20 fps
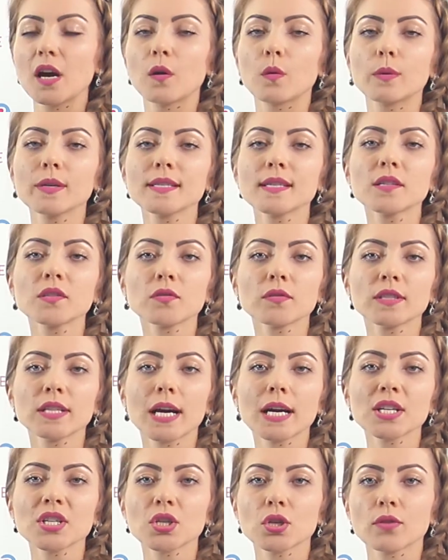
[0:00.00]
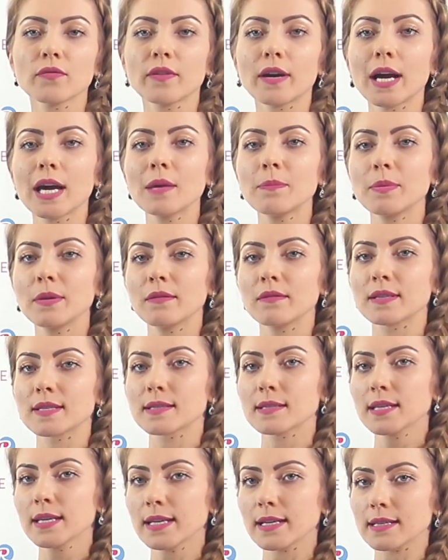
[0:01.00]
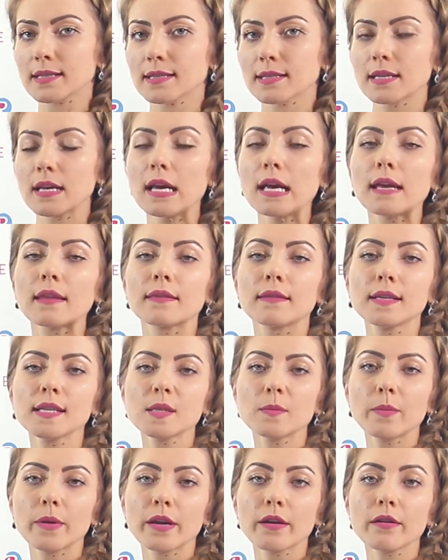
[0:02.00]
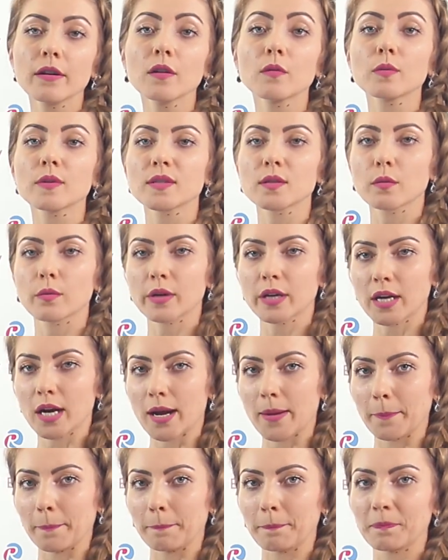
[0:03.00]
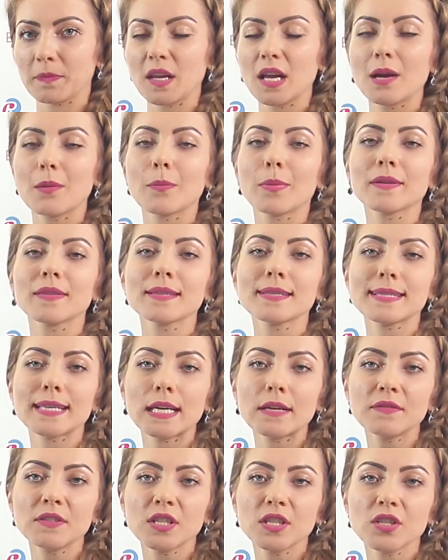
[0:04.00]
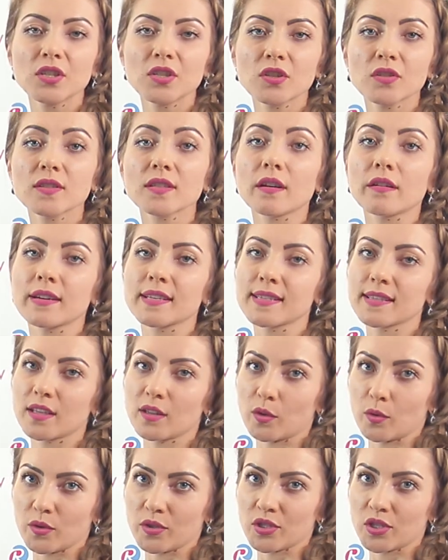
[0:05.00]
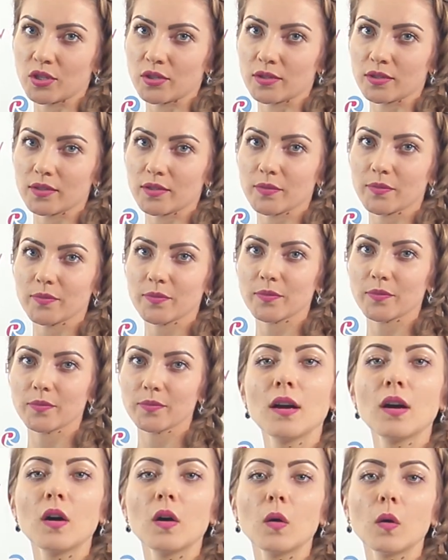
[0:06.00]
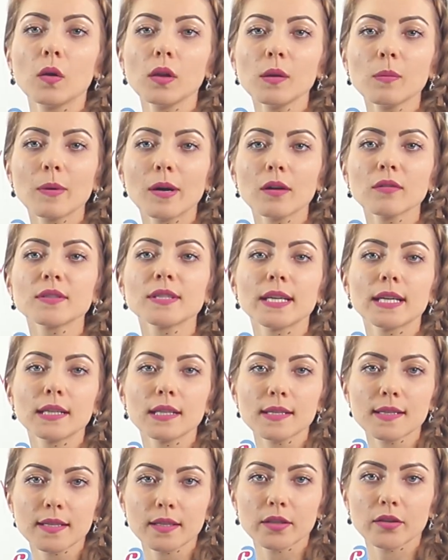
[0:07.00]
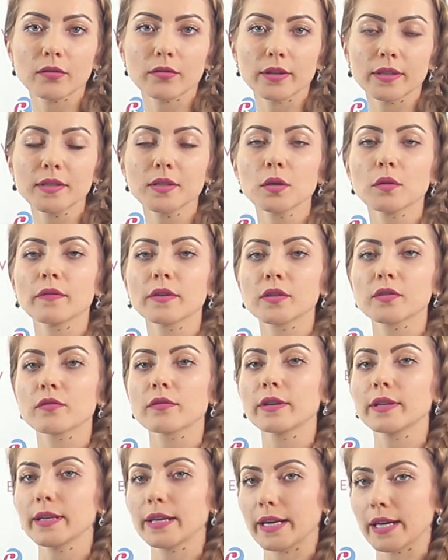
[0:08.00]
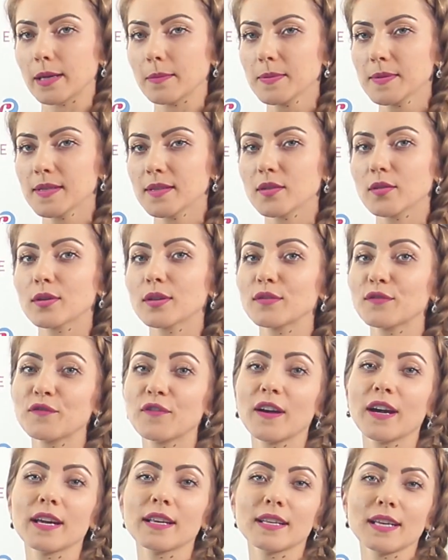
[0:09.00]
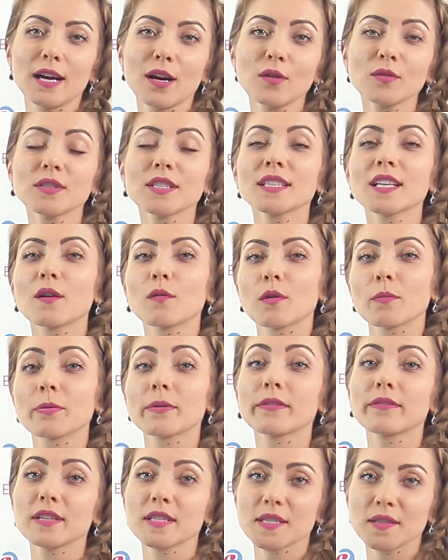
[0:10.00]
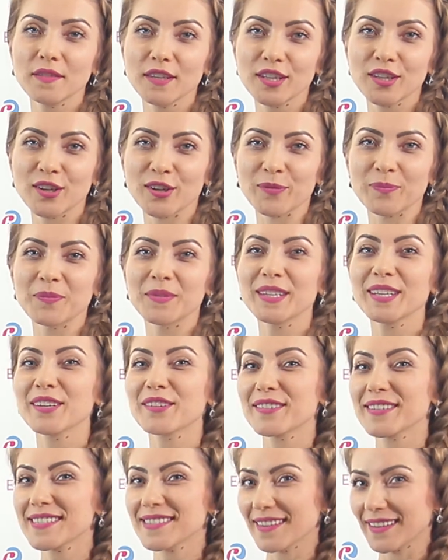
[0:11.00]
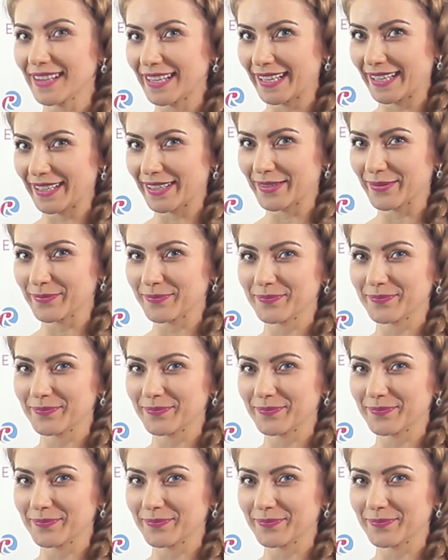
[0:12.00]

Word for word: With introduction of IPv6, this barrier was overcome, but the safety issues are still urgent. All about data security of Android apps you can find out in our previous video, here is the link.